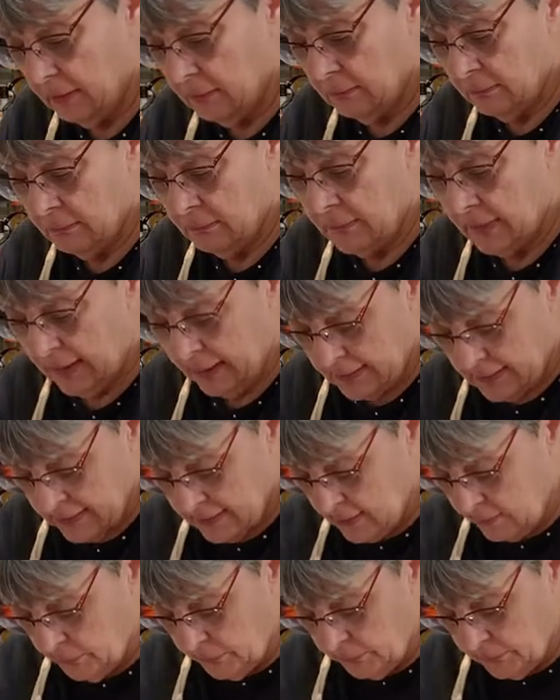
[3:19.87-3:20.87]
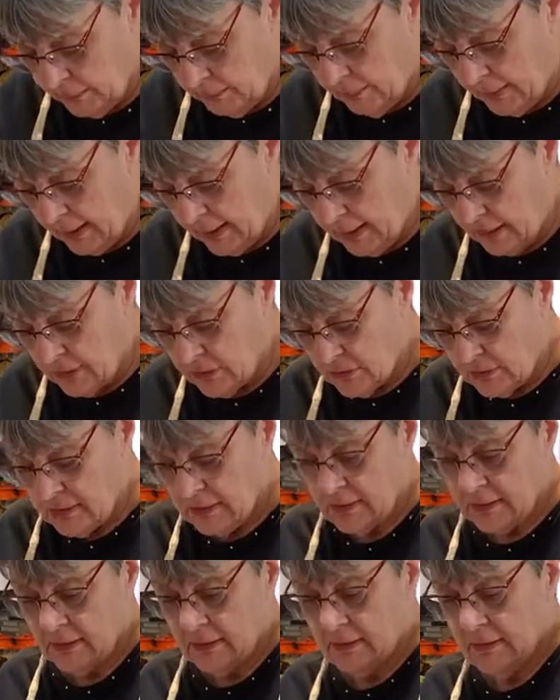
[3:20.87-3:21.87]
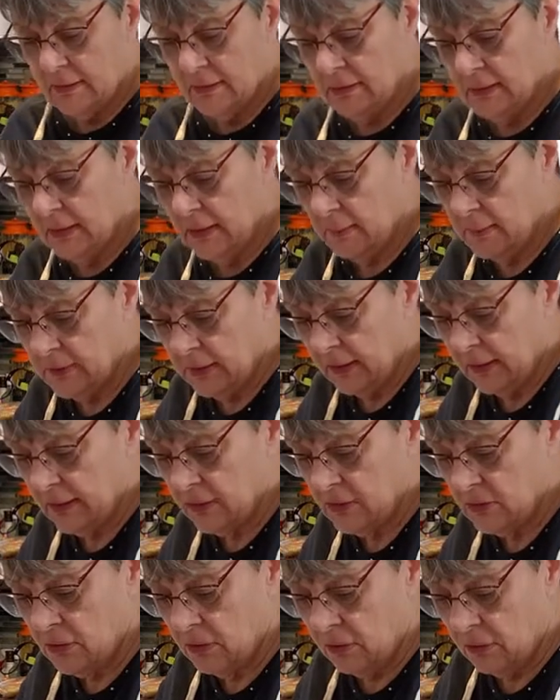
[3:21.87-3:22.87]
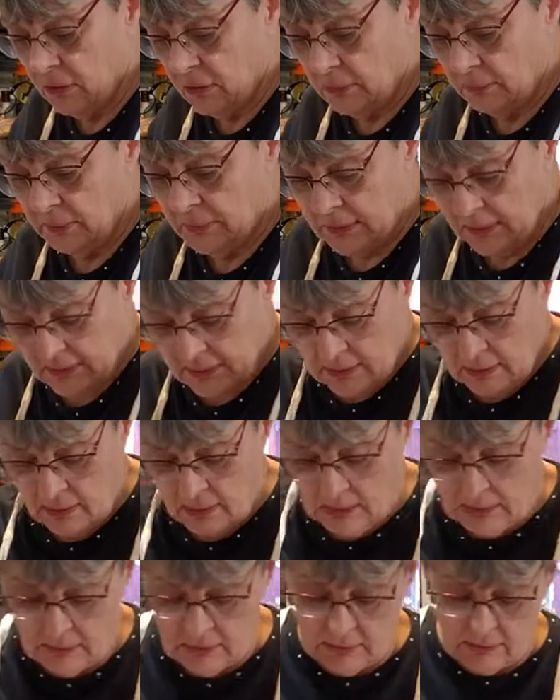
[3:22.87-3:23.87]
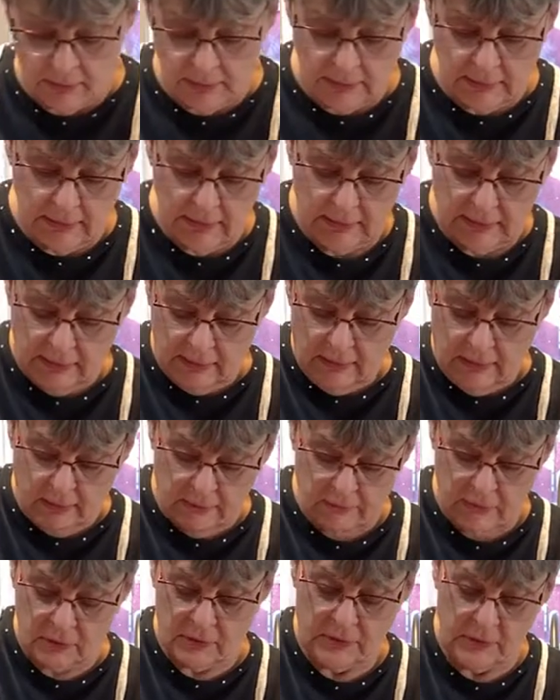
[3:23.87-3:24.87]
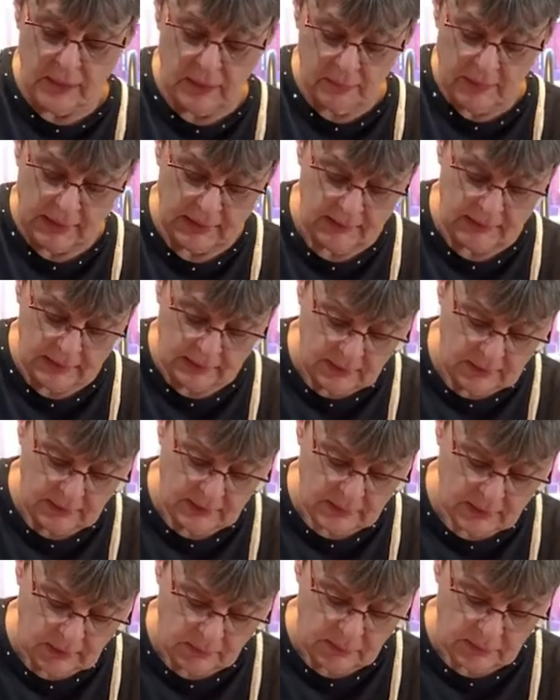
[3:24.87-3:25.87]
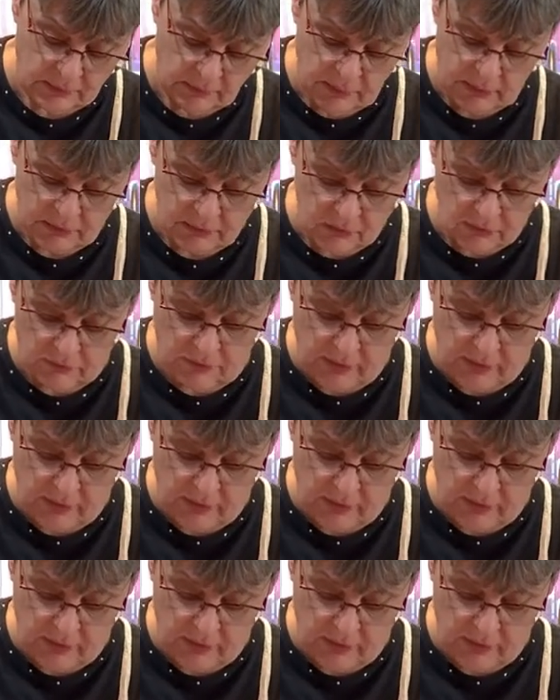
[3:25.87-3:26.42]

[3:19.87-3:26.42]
it's simple to make. It just seems like it's hard, but it's not. First time I did this, I was petrified